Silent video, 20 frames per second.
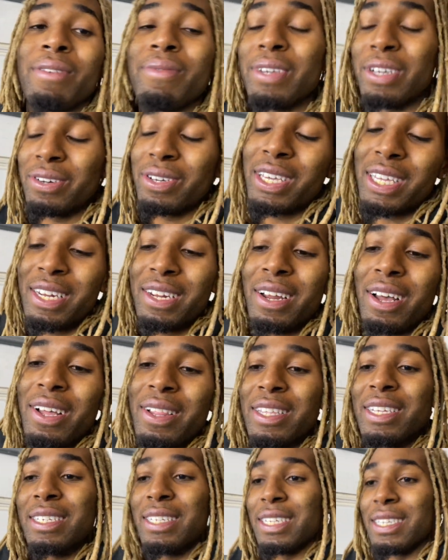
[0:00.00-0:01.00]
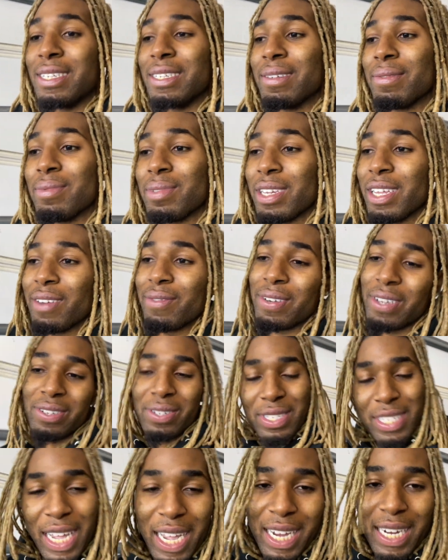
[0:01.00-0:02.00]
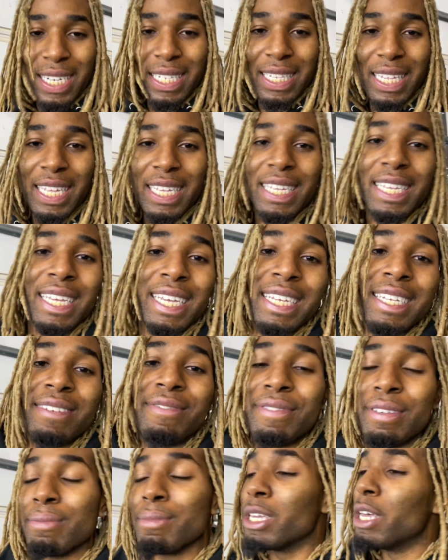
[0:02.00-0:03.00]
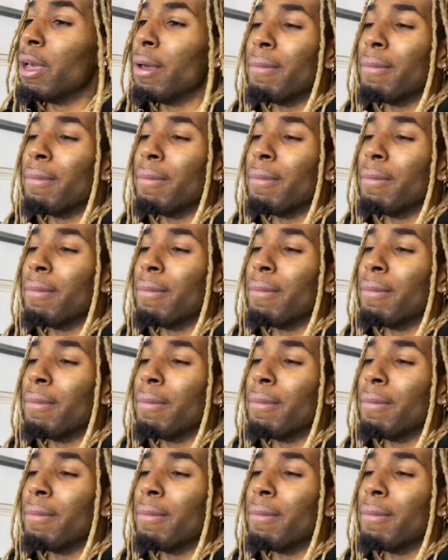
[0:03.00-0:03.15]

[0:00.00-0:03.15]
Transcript: We're gonna get it all in there, you know what I'm saying? We're gonna tie everything in, you feel me?